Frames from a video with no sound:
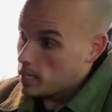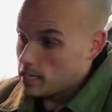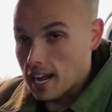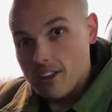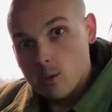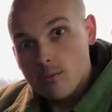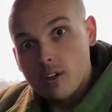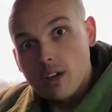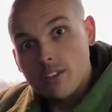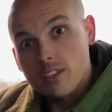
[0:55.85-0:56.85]
Now that we've
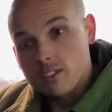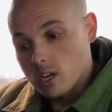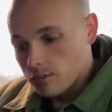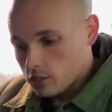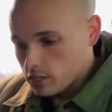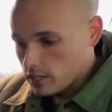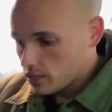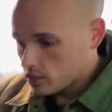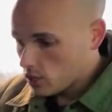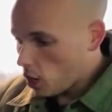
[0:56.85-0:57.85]
got these covers
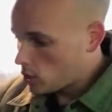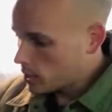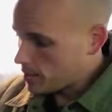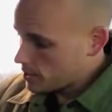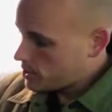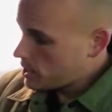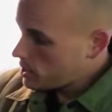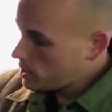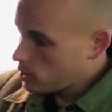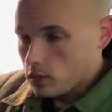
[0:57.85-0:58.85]
installed on the seat,
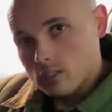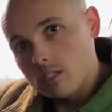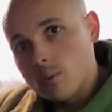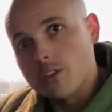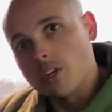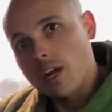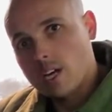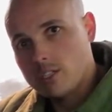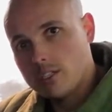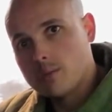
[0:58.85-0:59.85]
you can see what they're
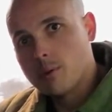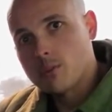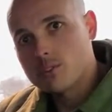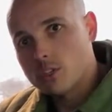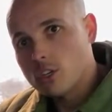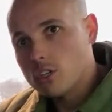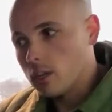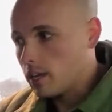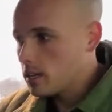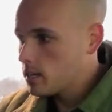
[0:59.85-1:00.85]
actually supposed to look
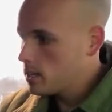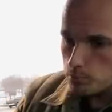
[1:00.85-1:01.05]
like.